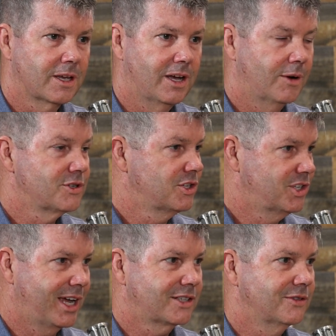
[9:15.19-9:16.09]
I was in
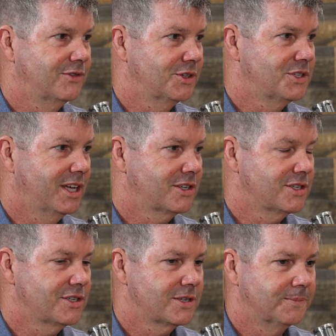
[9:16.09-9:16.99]
Jacksonville,
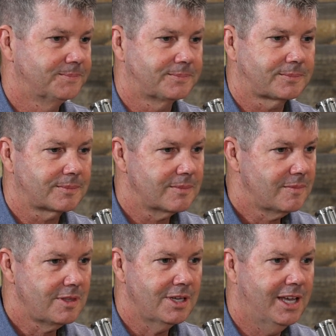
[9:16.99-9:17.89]
Texas,
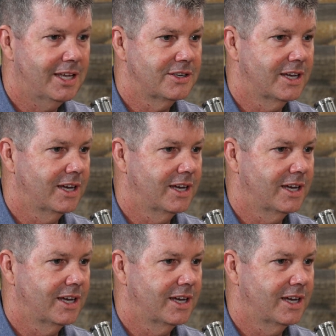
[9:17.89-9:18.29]
and